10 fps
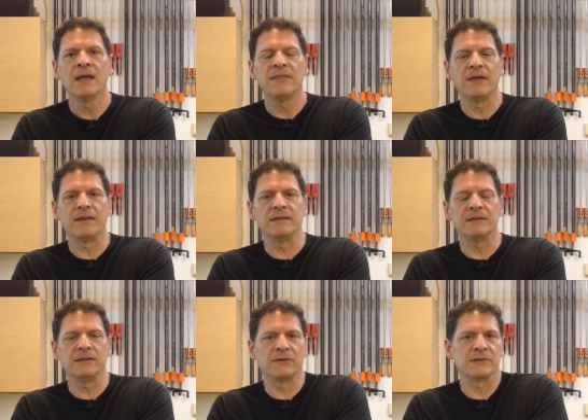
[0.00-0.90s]
then
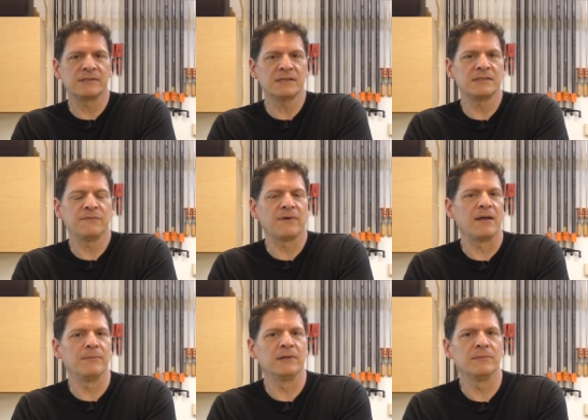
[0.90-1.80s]
you know the
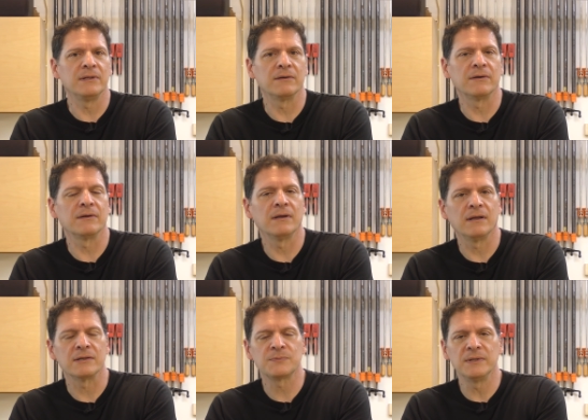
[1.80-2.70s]
65 millimeter
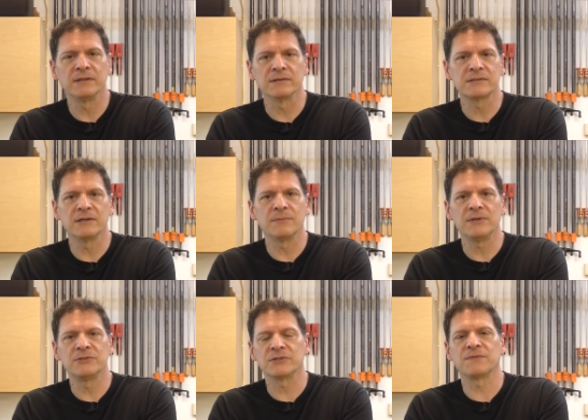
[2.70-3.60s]
uh, spindle is gonna
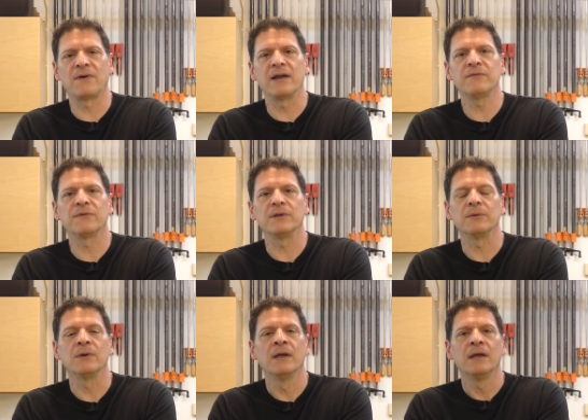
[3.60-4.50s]
be just fine for
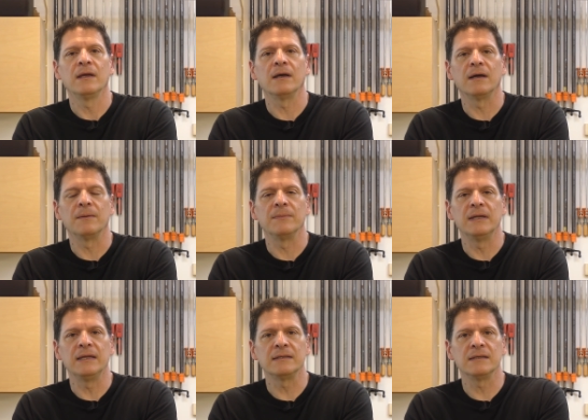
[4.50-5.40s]
you. Um,
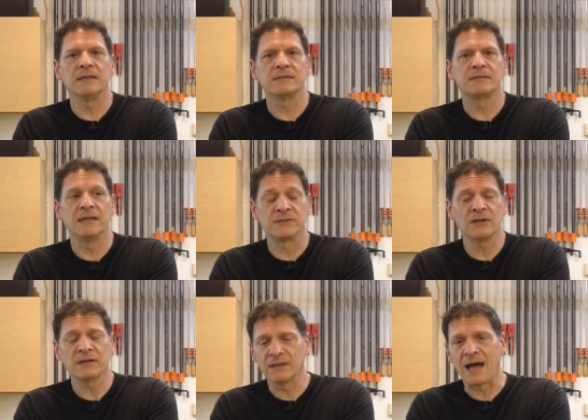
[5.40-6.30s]
it, it, it
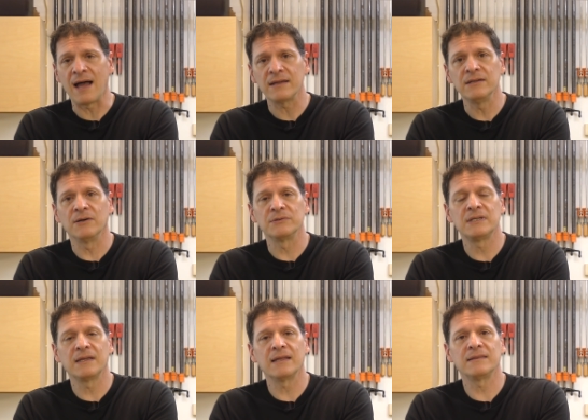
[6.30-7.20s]
took a lot you know,
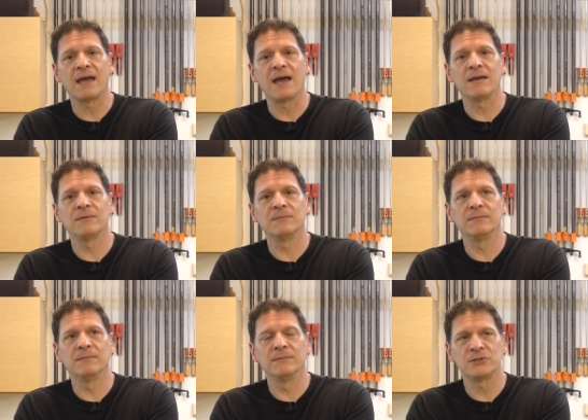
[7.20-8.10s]
to get that
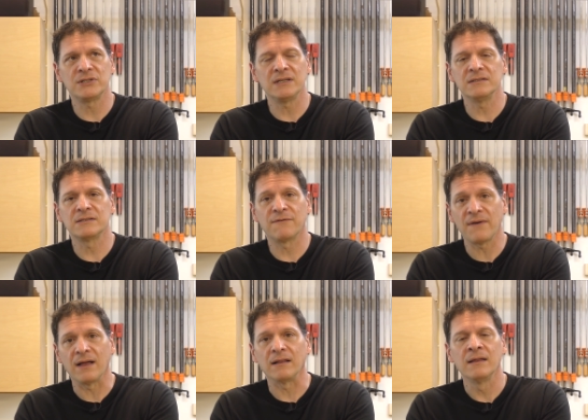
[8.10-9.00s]
machine to
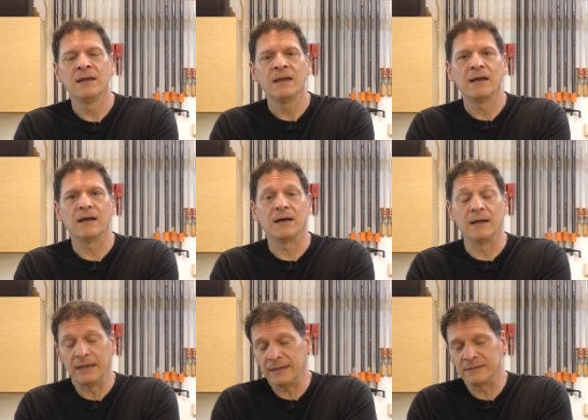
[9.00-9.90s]
fail,
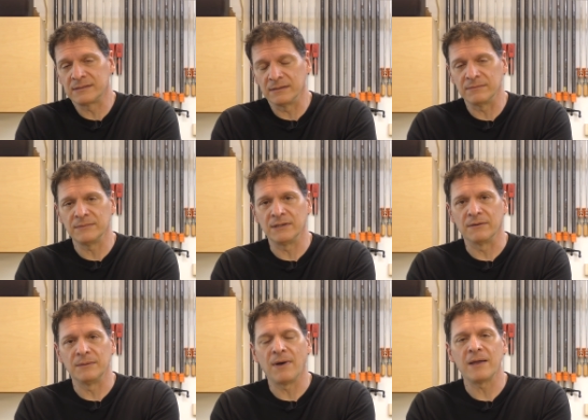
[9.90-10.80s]
uh, to, you
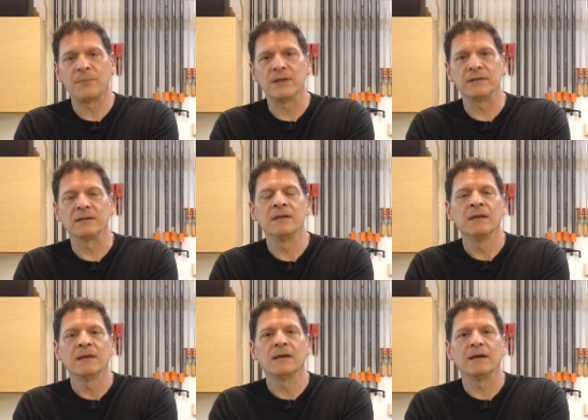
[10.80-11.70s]
know, in my opinion.
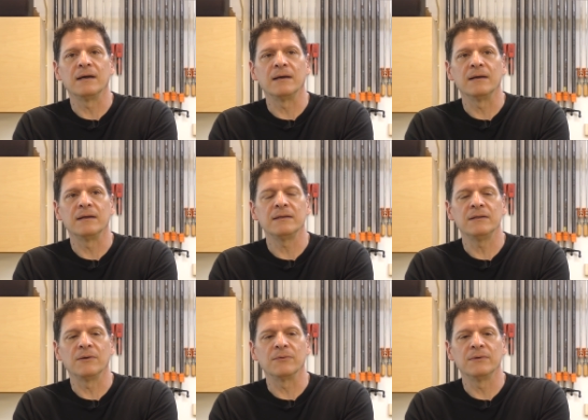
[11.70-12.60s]
Uh,
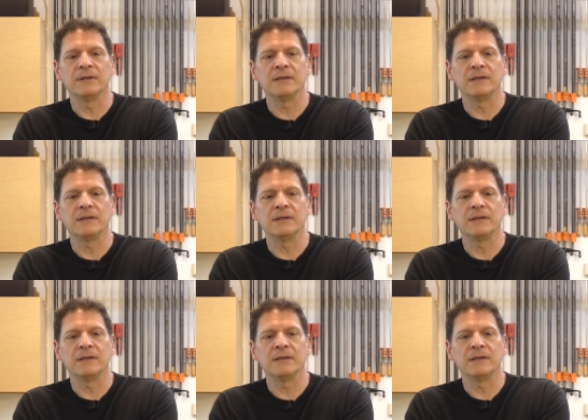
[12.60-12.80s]
you know,